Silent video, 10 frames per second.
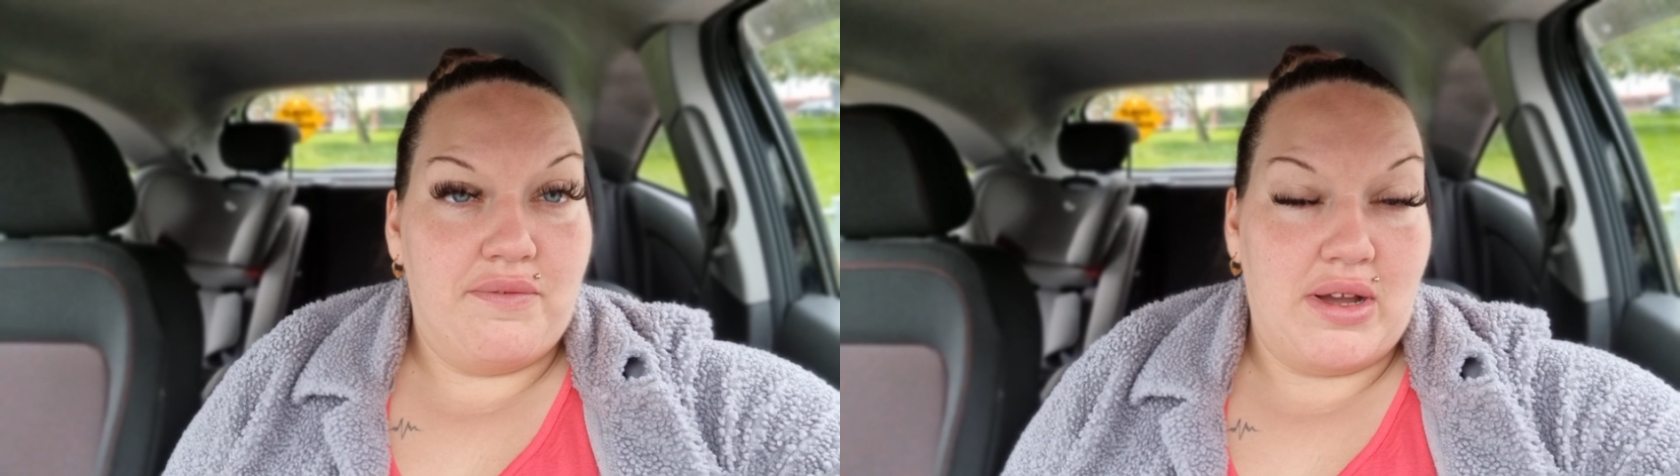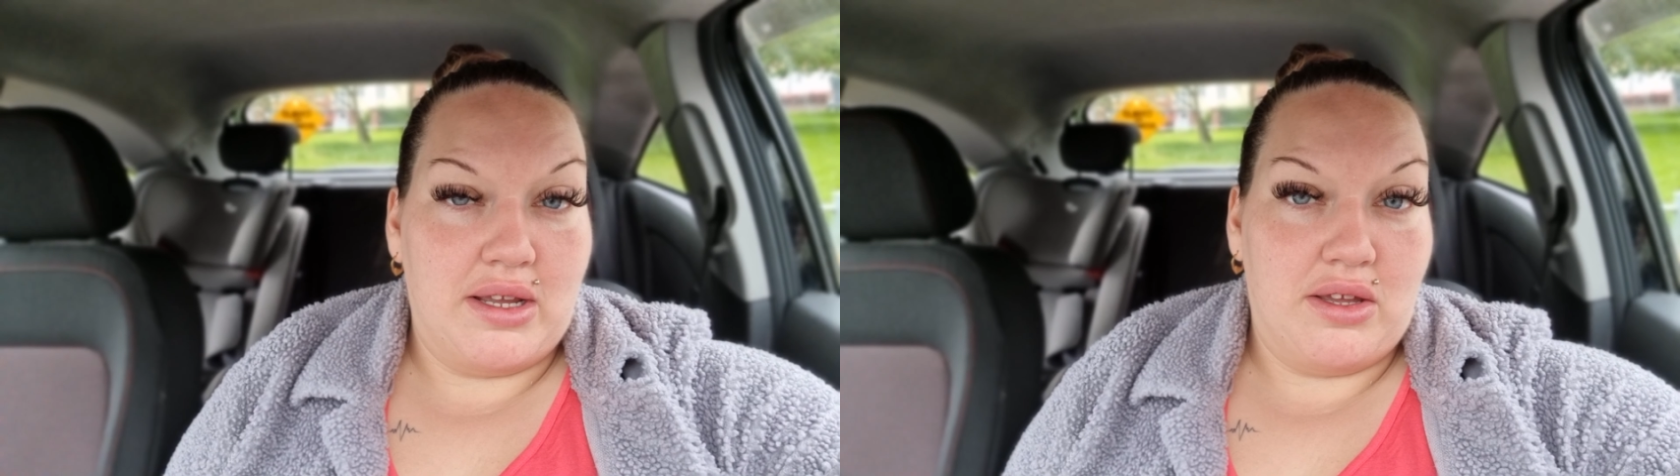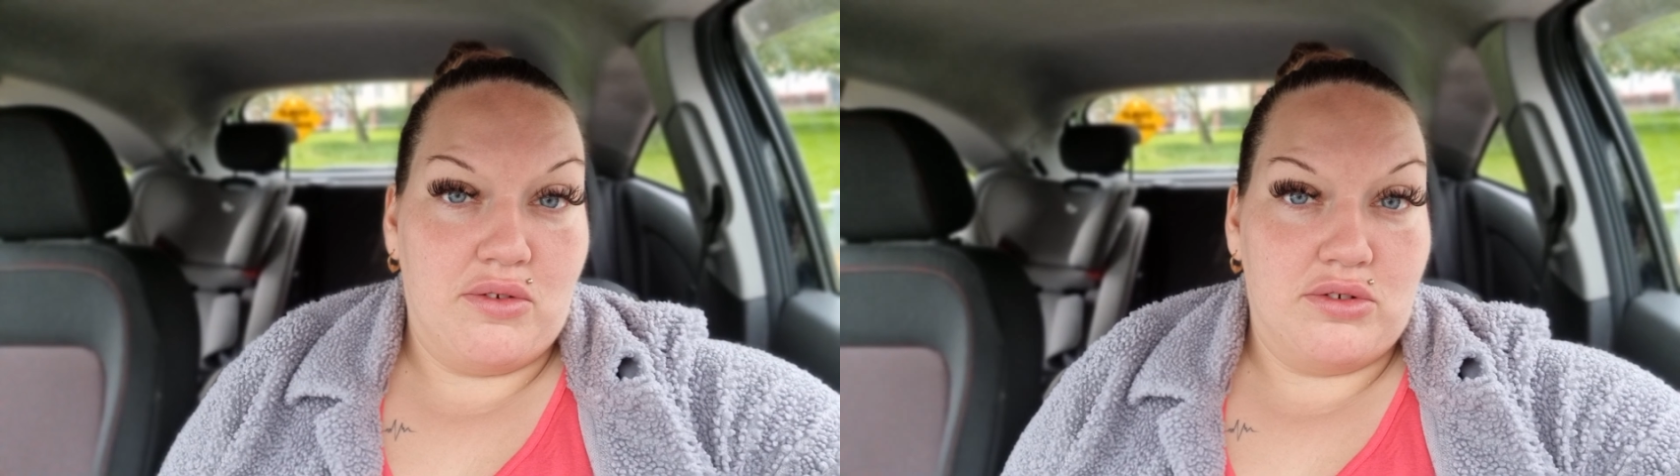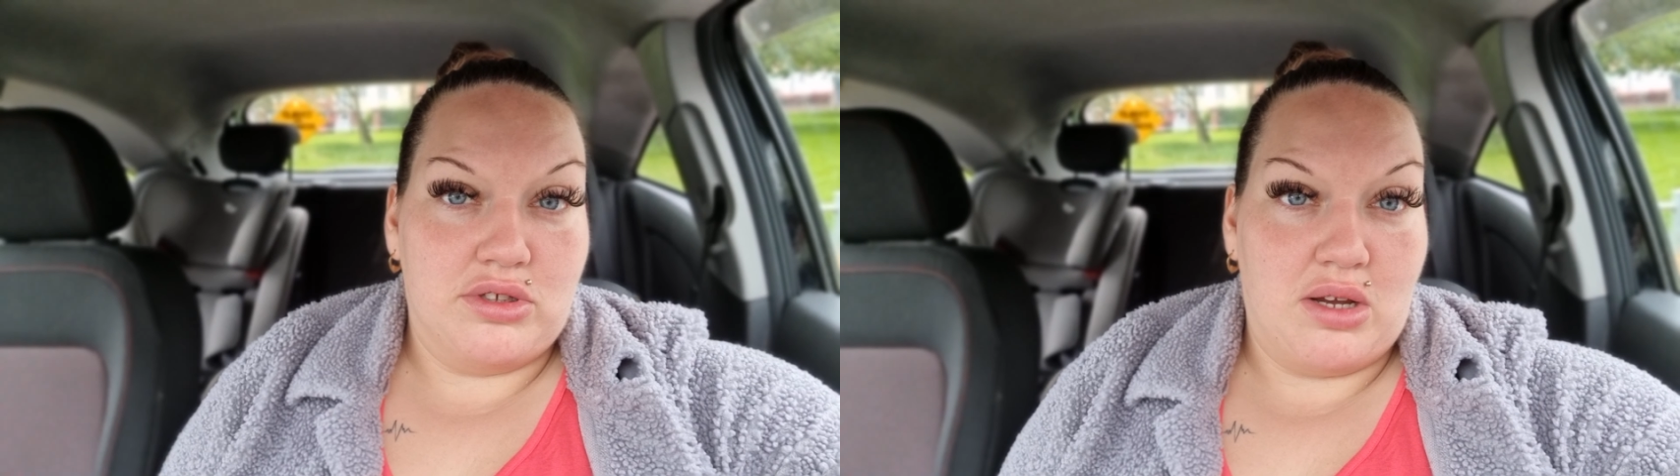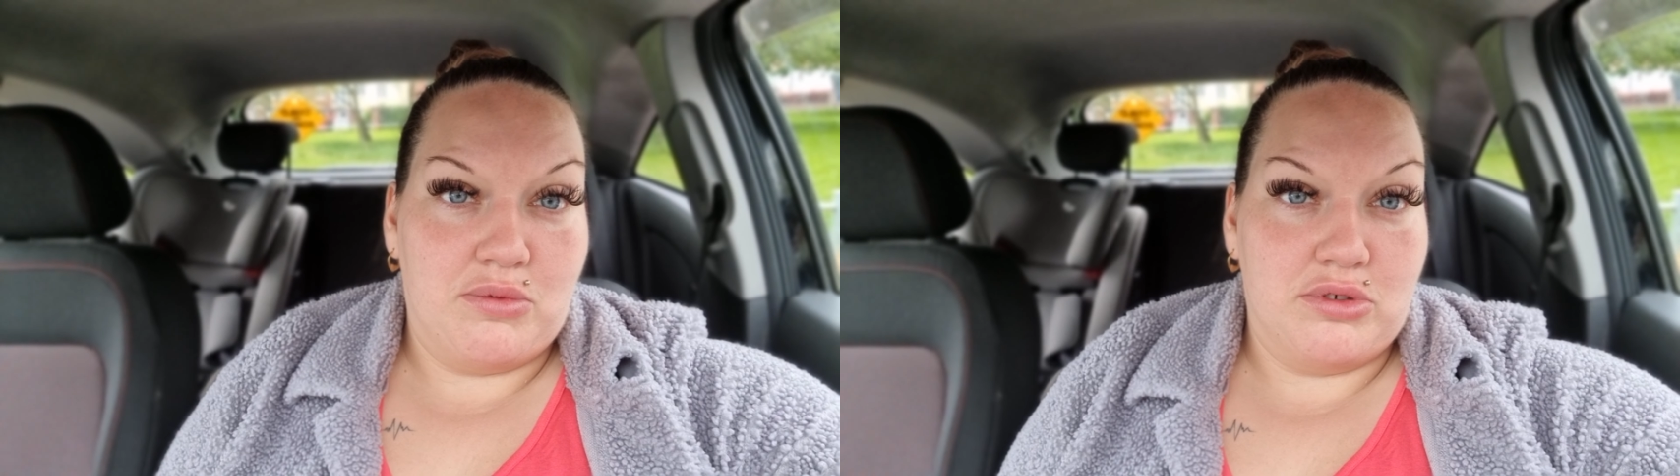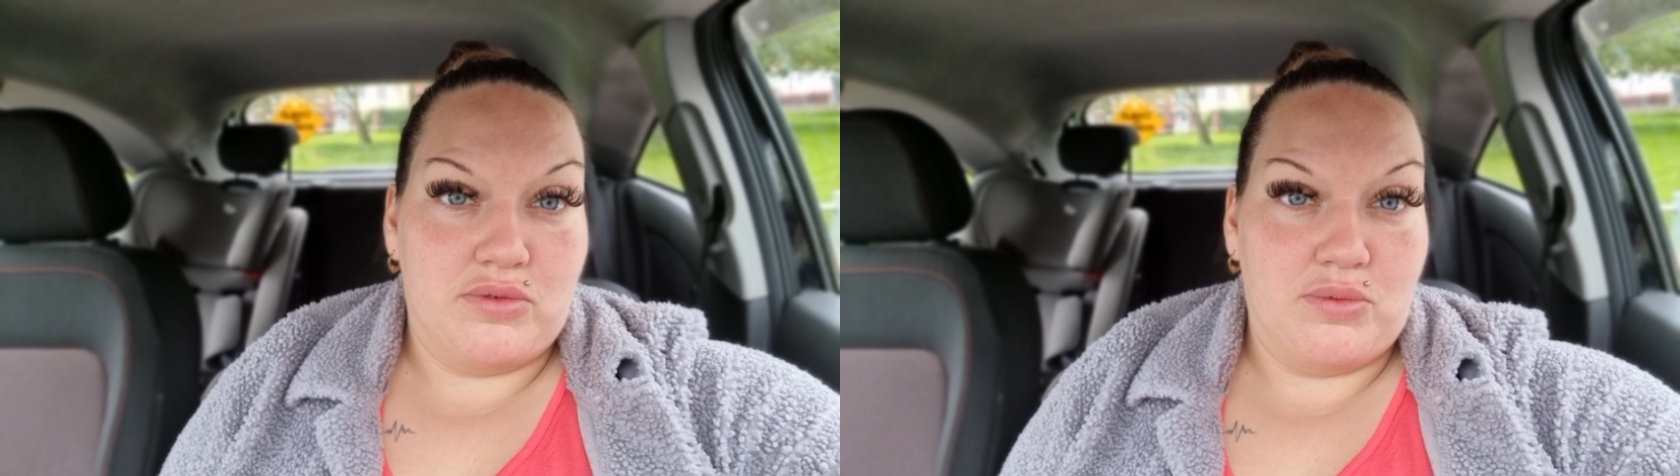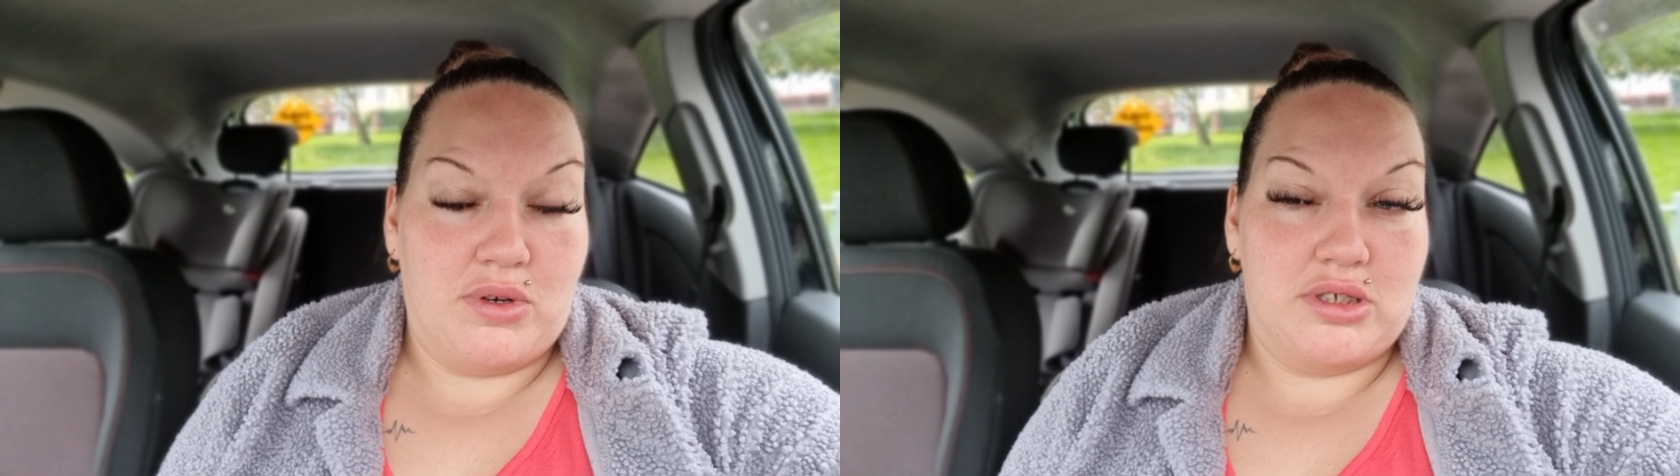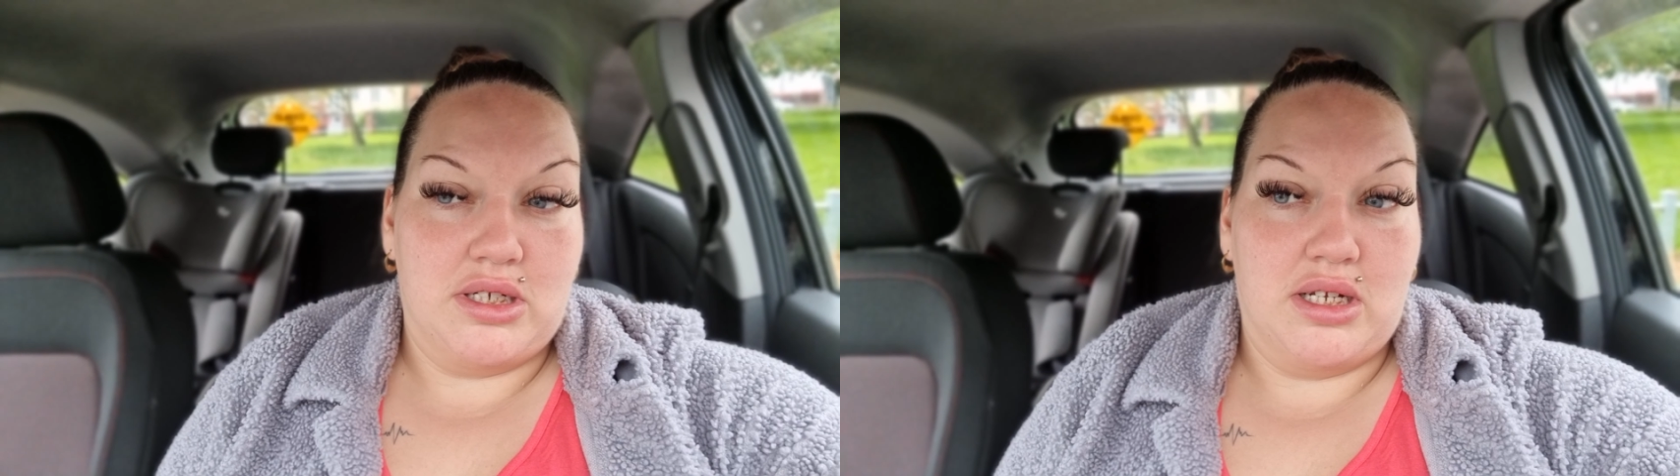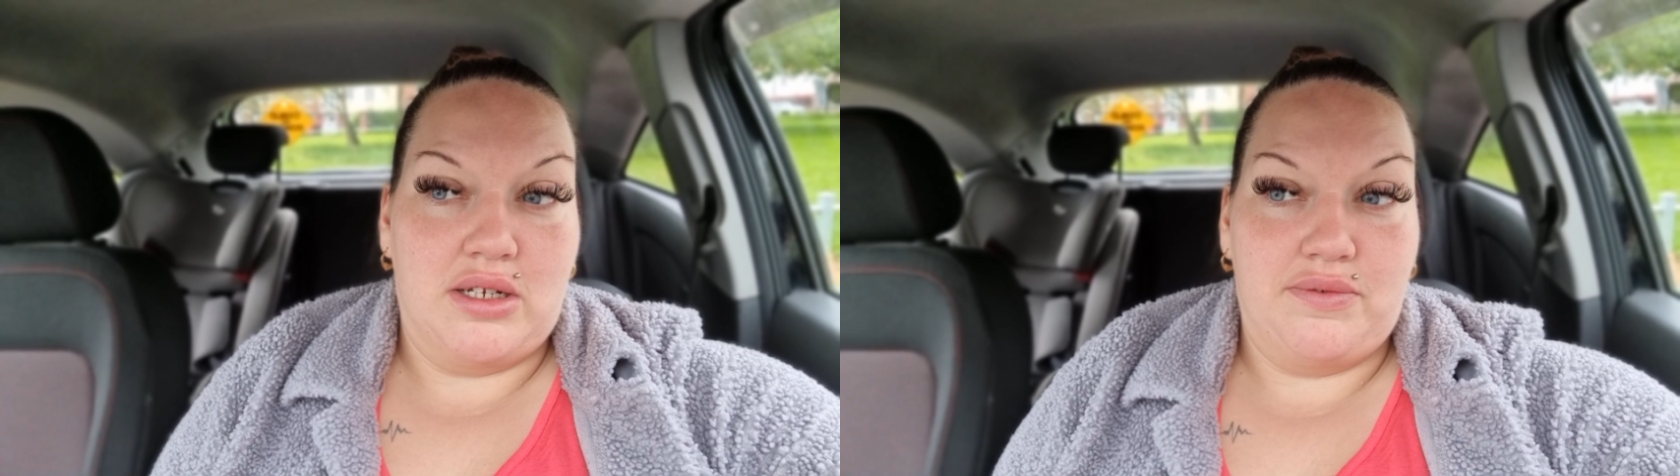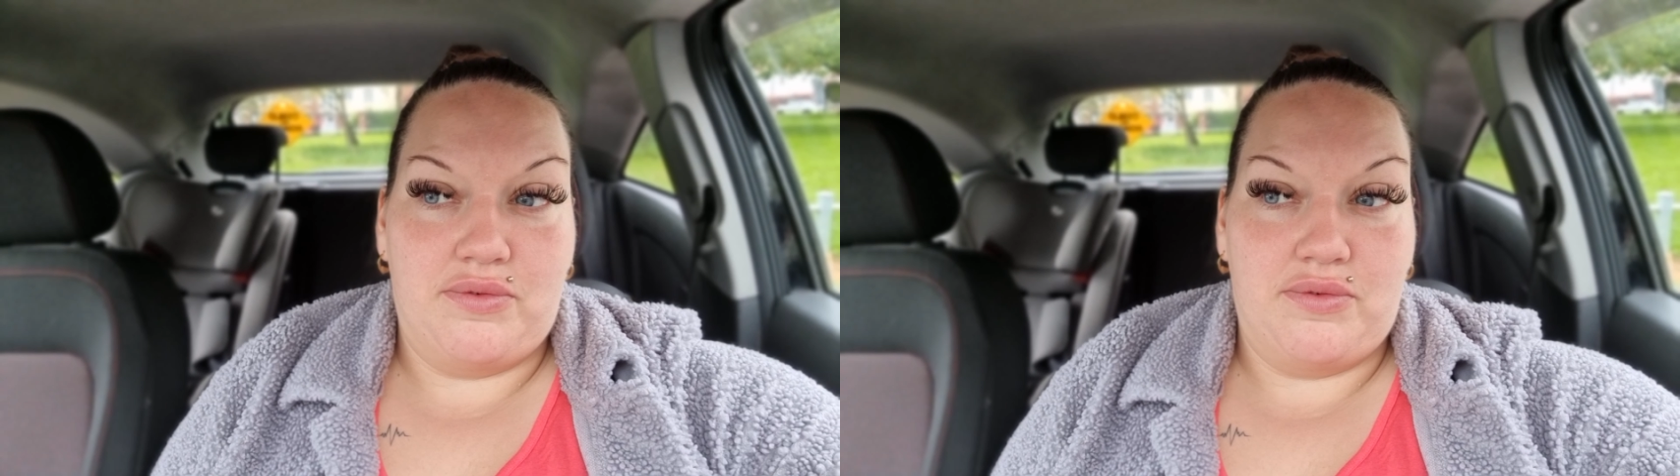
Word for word: Thank you all so much for watching,